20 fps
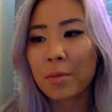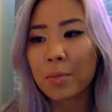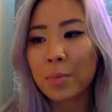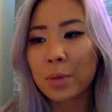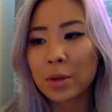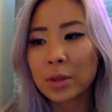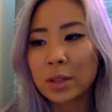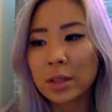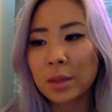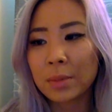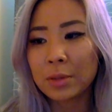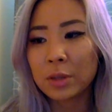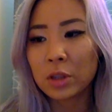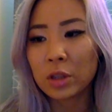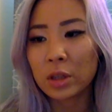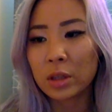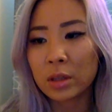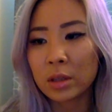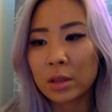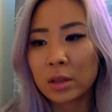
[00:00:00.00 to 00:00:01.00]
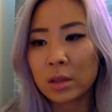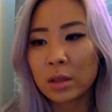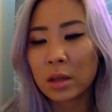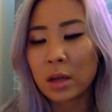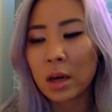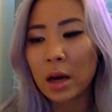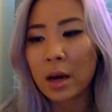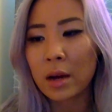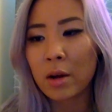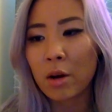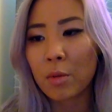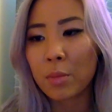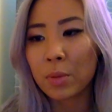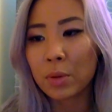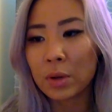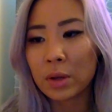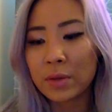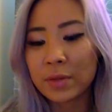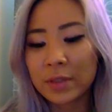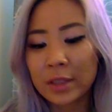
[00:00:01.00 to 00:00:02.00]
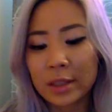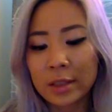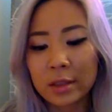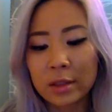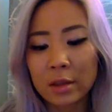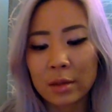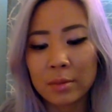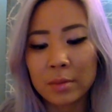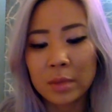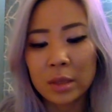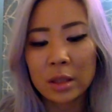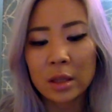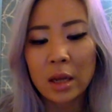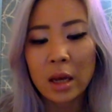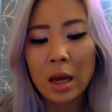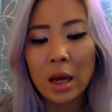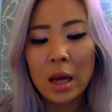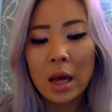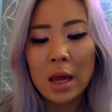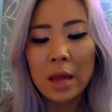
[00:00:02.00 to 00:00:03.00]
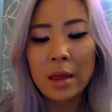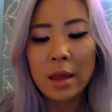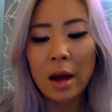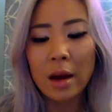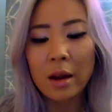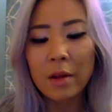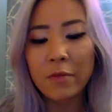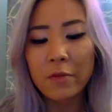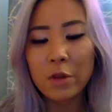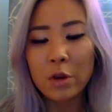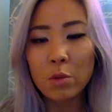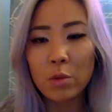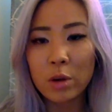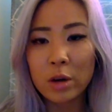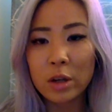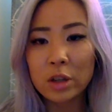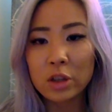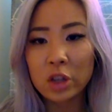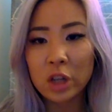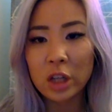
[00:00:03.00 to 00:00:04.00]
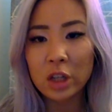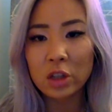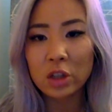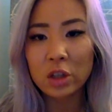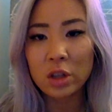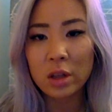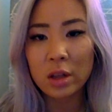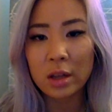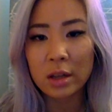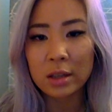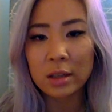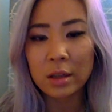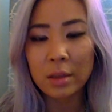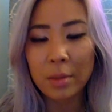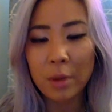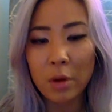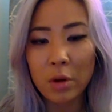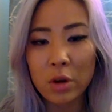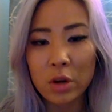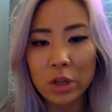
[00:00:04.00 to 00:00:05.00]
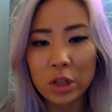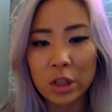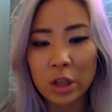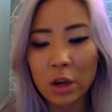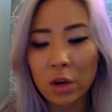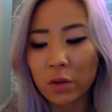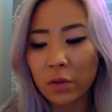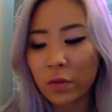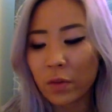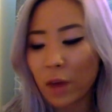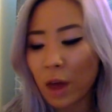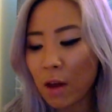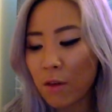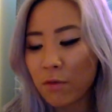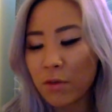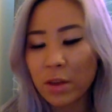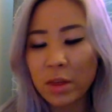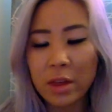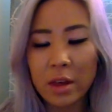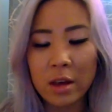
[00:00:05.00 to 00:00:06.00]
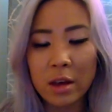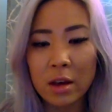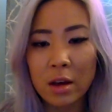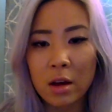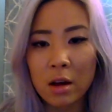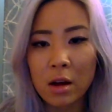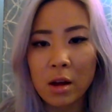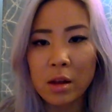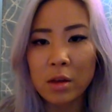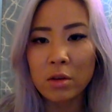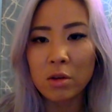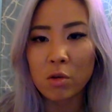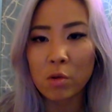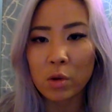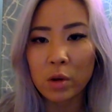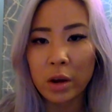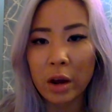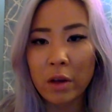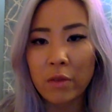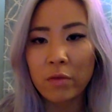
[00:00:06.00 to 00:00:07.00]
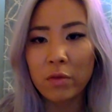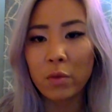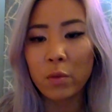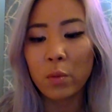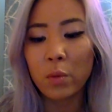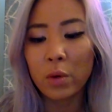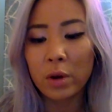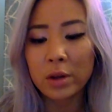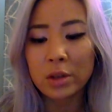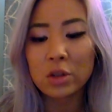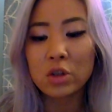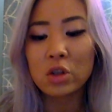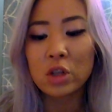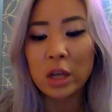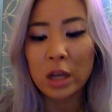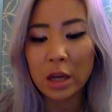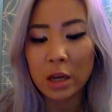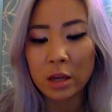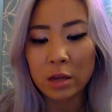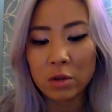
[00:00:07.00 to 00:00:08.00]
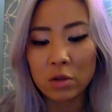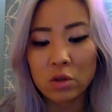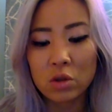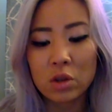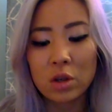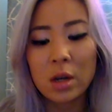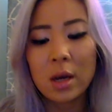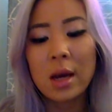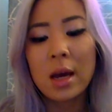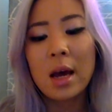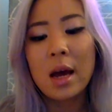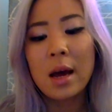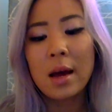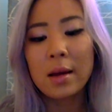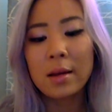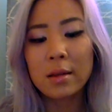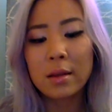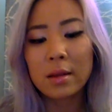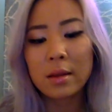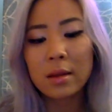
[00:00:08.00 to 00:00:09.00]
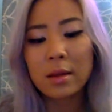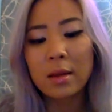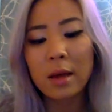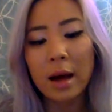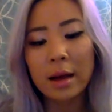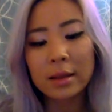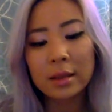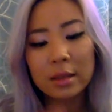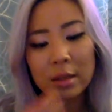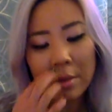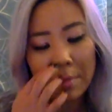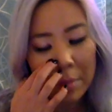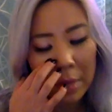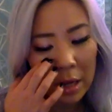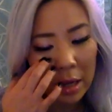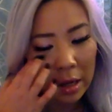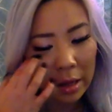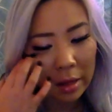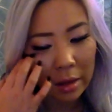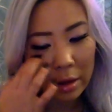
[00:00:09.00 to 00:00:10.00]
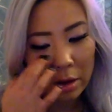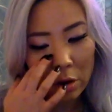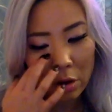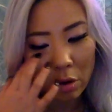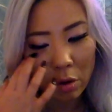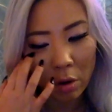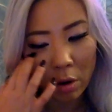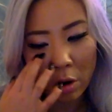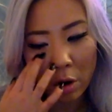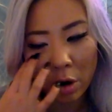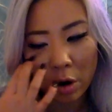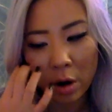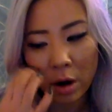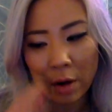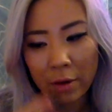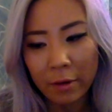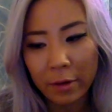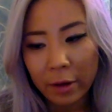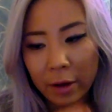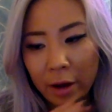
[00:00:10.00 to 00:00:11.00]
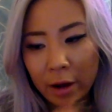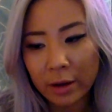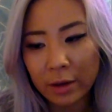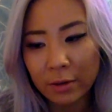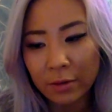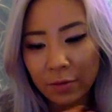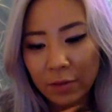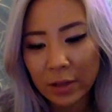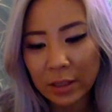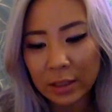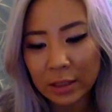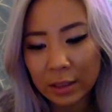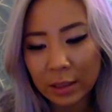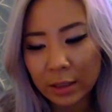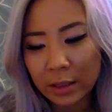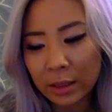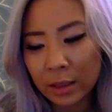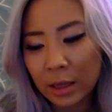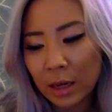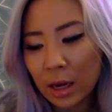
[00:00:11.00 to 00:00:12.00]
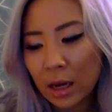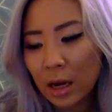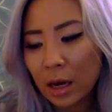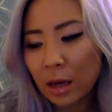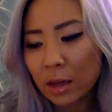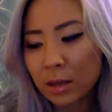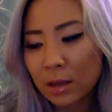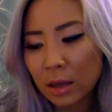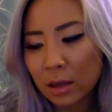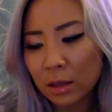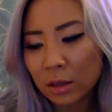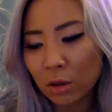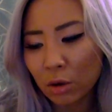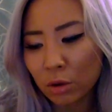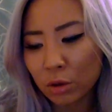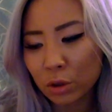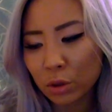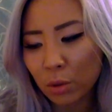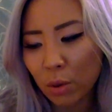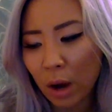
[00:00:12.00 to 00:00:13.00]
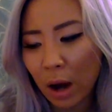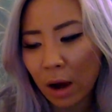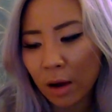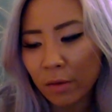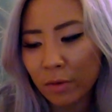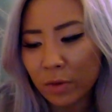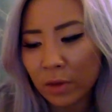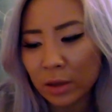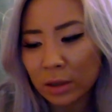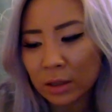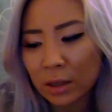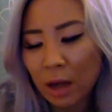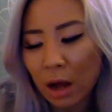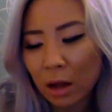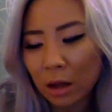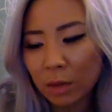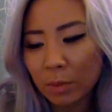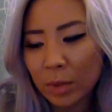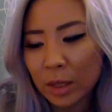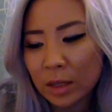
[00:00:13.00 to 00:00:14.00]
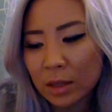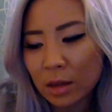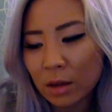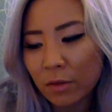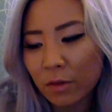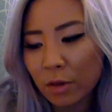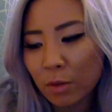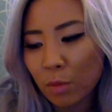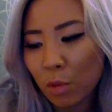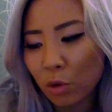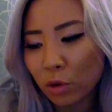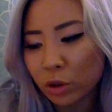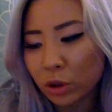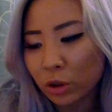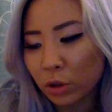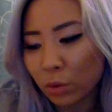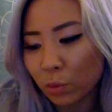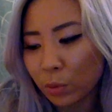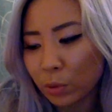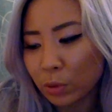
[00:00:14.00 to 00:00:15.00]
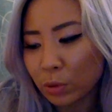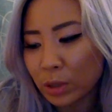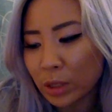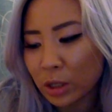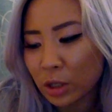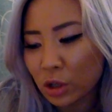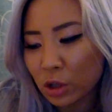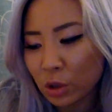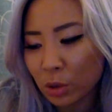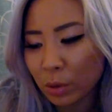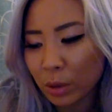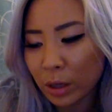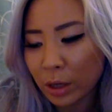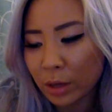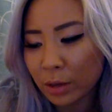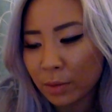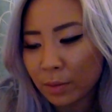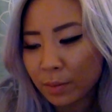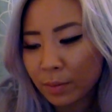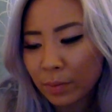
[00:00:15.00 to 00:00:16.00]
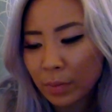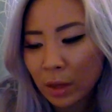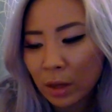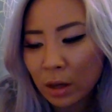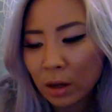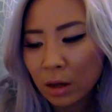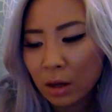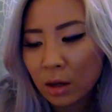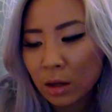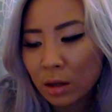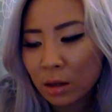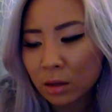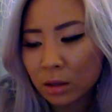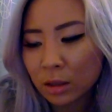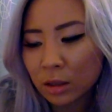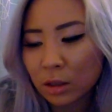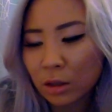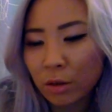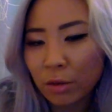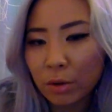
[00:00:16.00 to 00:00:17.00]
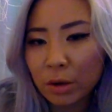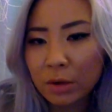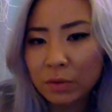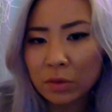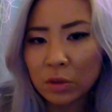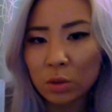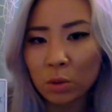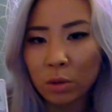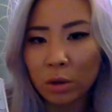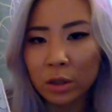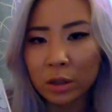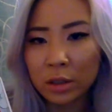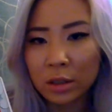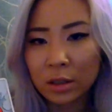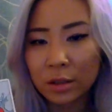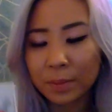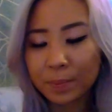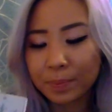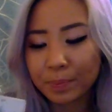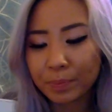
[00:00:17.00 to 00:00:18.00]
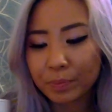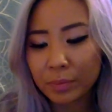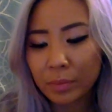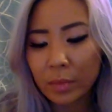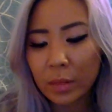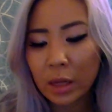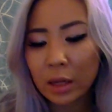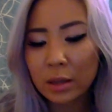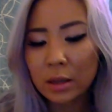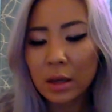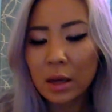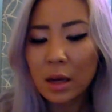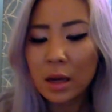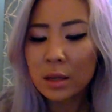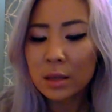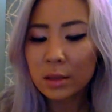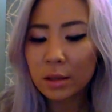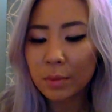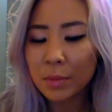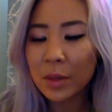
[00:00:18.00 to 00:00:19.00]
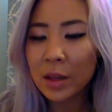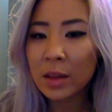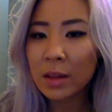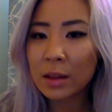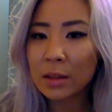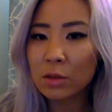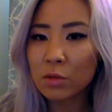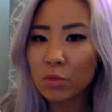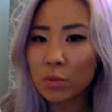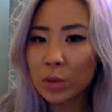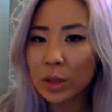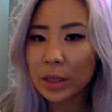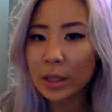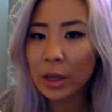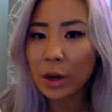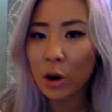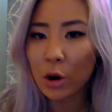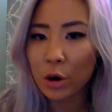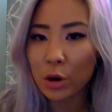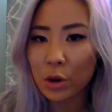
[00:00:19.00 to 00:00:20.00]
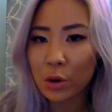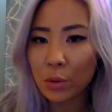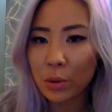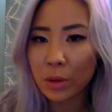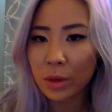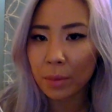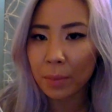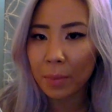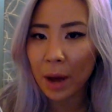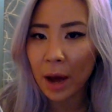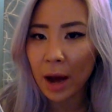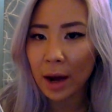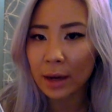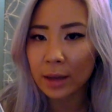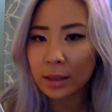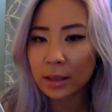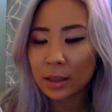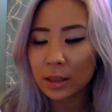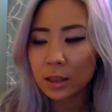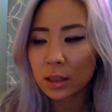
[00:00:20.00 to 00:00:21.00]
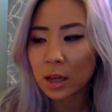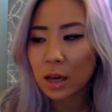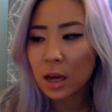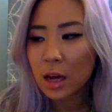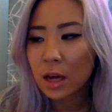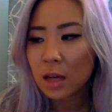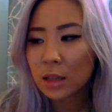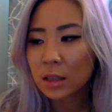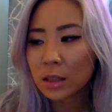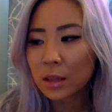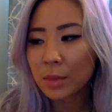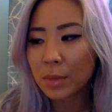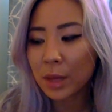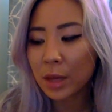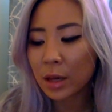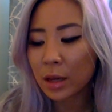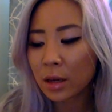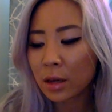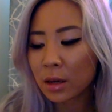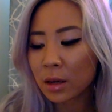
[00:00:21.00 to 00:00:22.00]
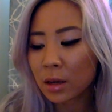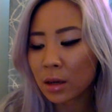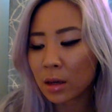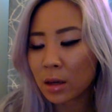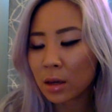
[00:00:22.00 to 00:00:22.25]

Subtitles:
perception and our belief systems that if you were to change this about yourself, everything in your life would change. And that's something I think you're kind of facing. It does also have this element of emotional wounding to it. There's the Three of Swords. Something that's really hurt you in the past. Something